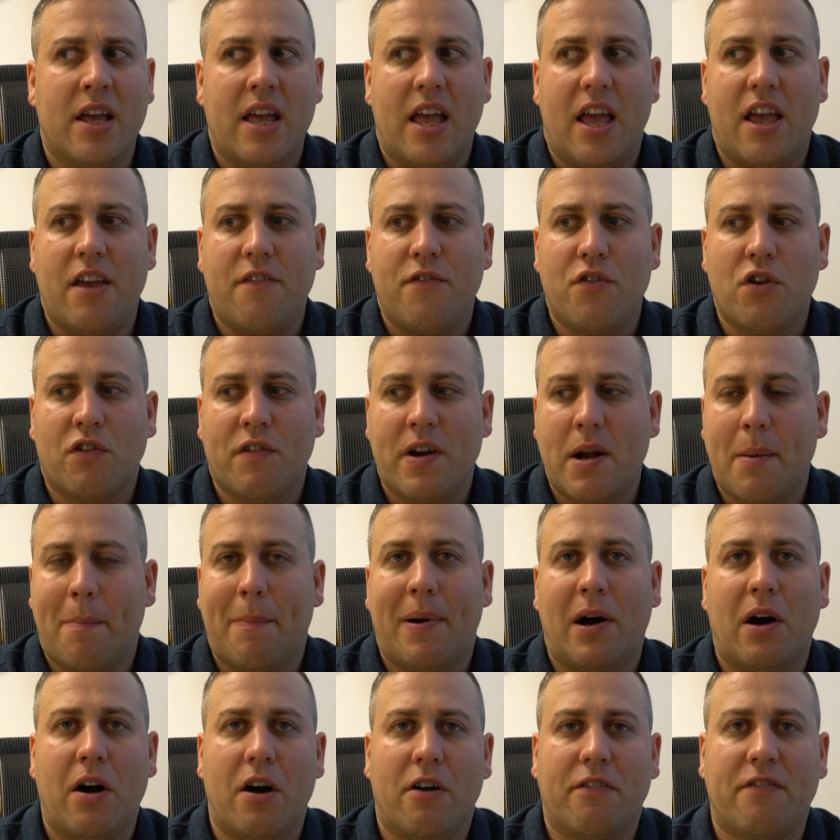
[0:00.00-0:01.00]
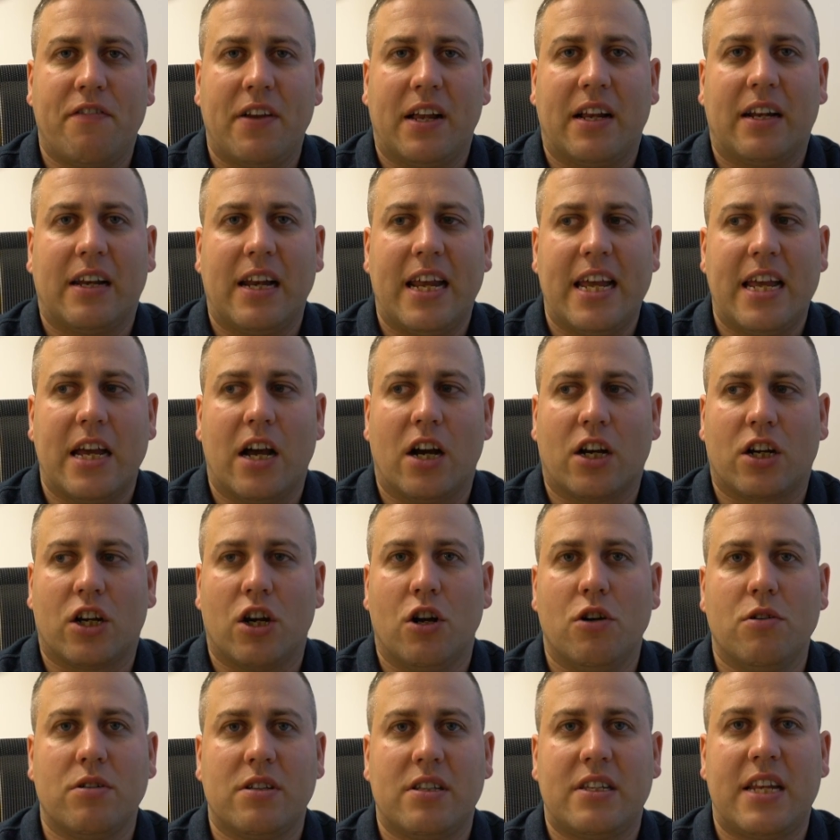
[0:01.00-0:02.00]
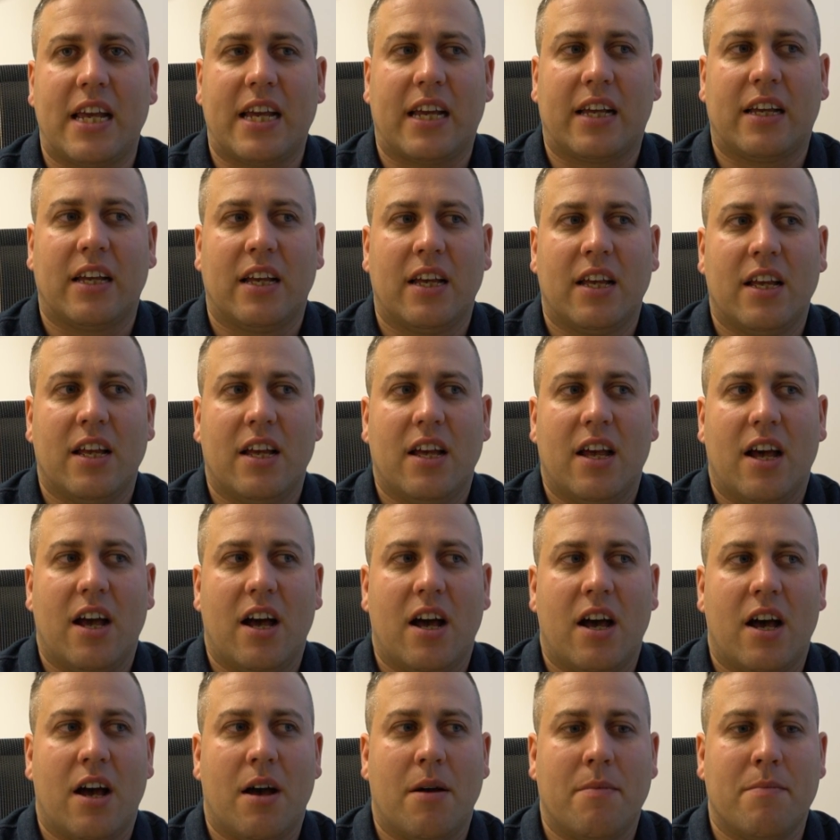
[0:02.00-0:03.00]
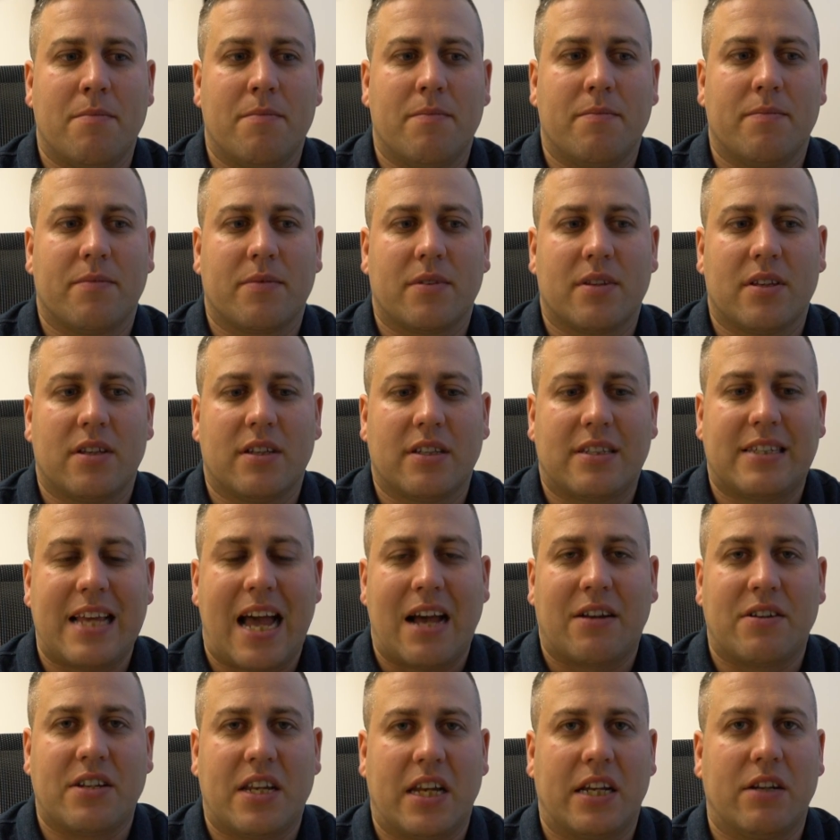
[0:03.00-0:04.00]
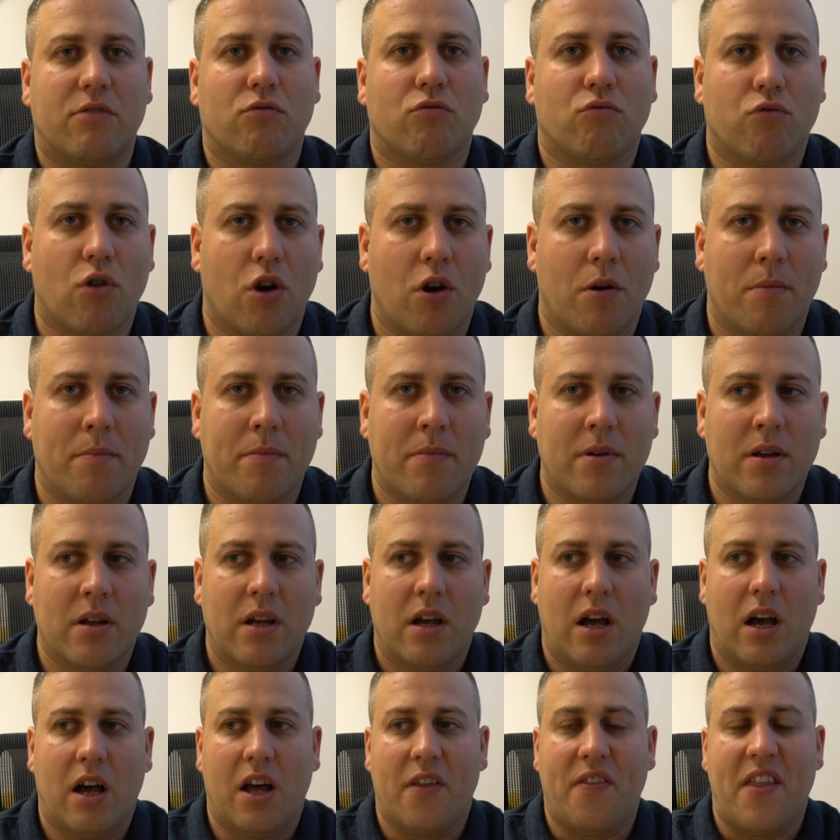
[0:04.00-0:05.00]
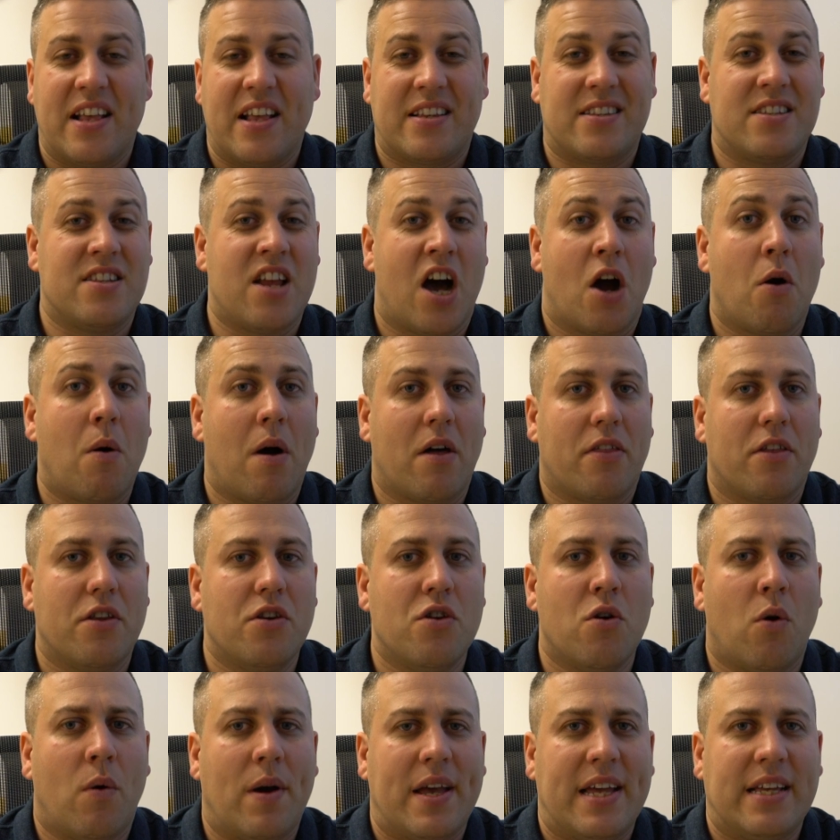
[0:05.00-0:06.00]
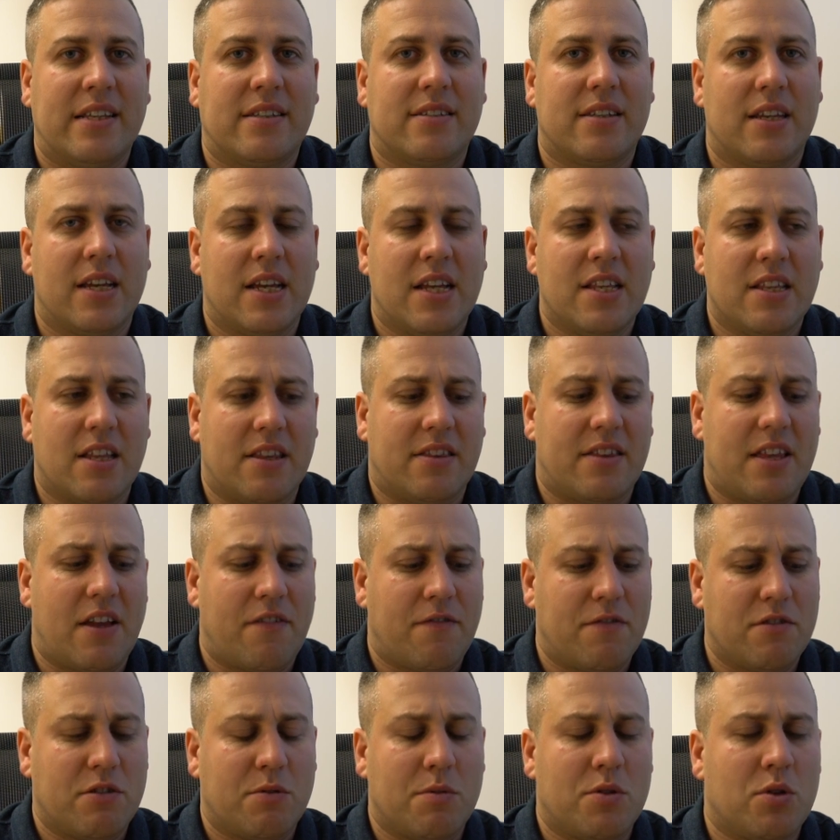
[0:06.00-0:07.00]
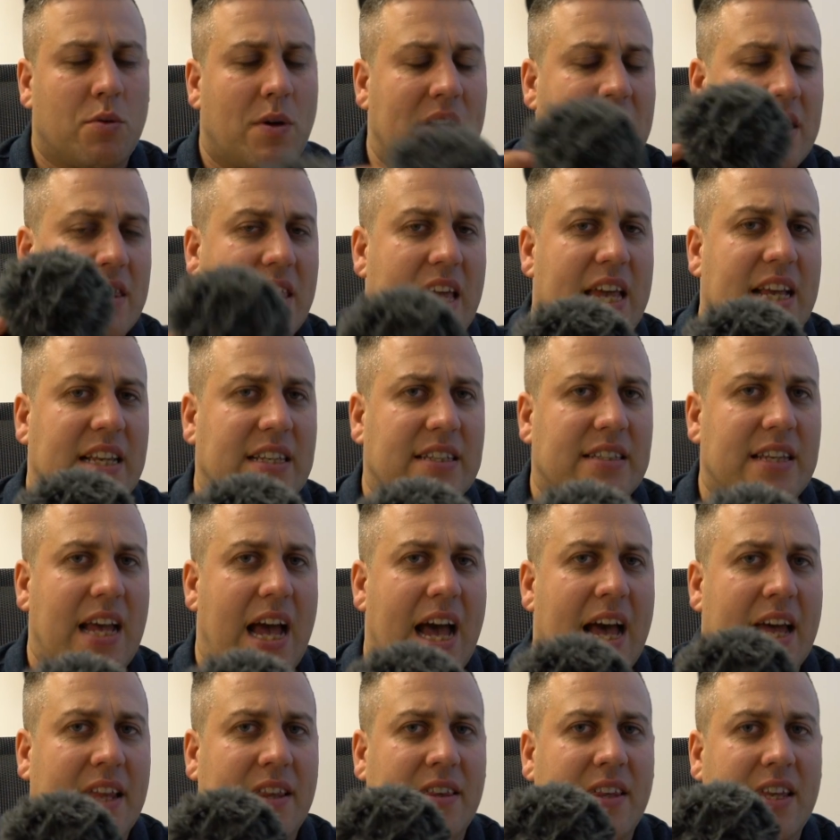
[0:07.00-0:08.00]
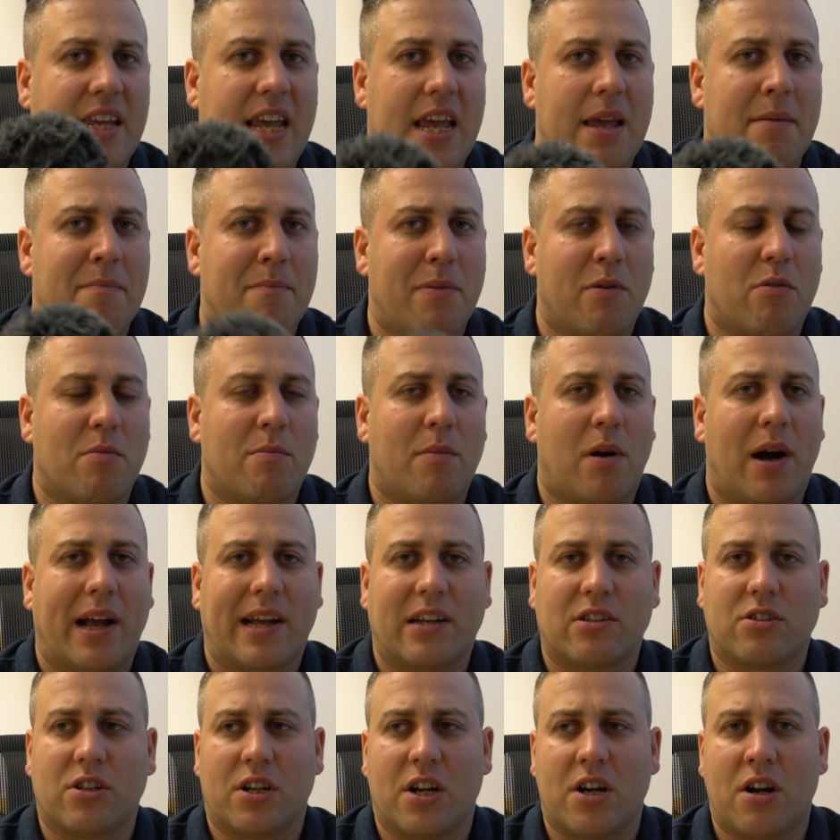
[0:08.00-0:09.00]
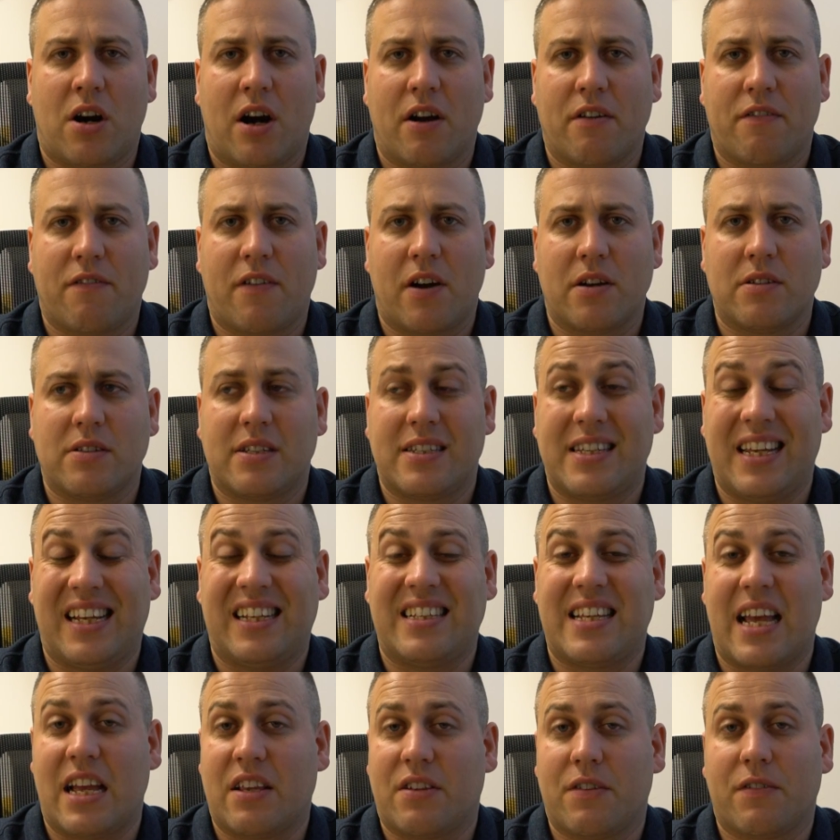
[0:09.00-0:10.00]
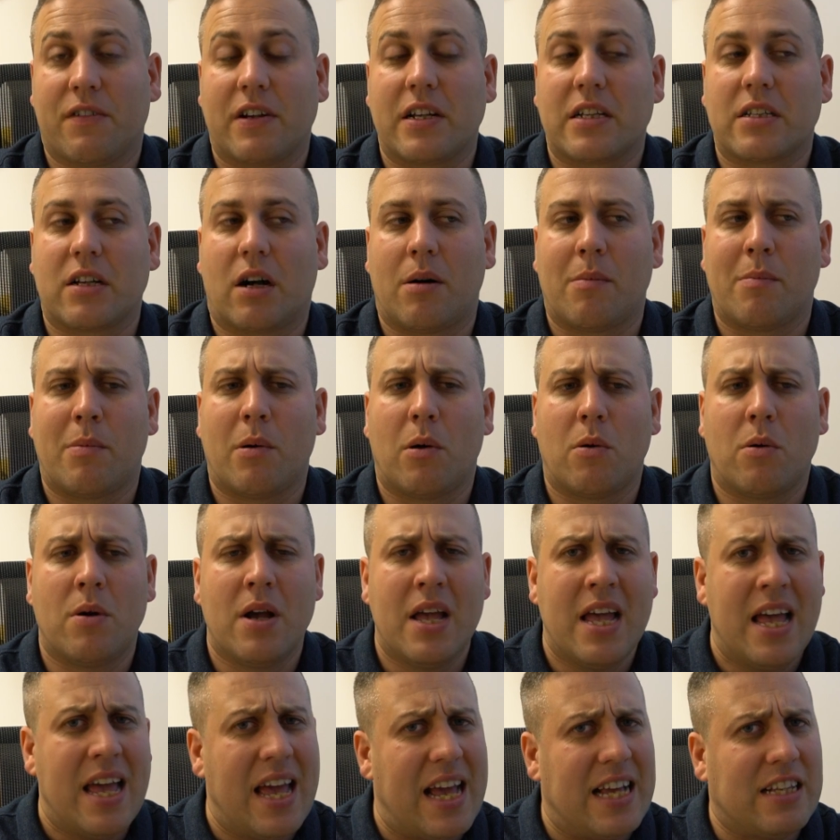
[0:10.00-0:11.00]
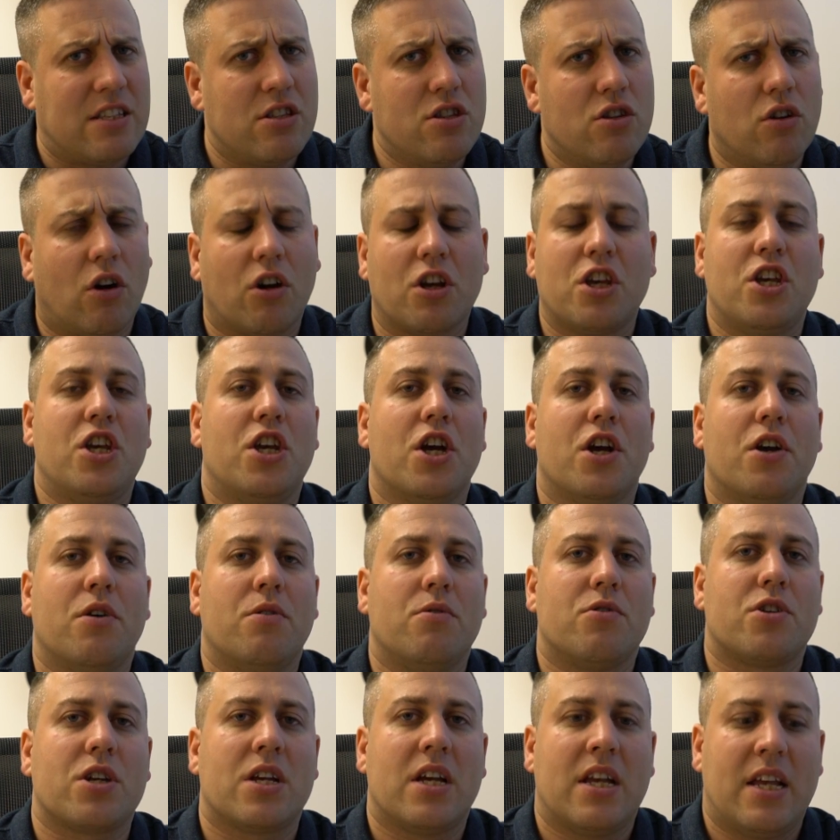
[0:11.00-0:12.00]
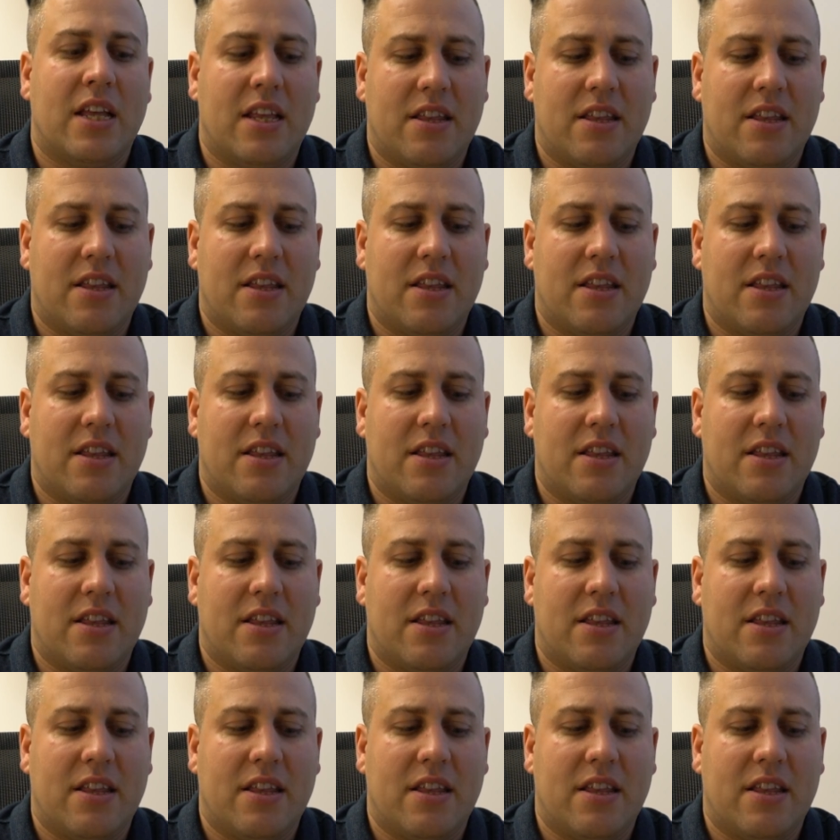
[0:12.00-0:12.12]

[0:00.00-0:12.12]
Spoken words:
if you're in a perfectly acoustic sounding room and no other noise, the difference between this and the inbuilt mics on an iPhone 6S, for example, is not huge.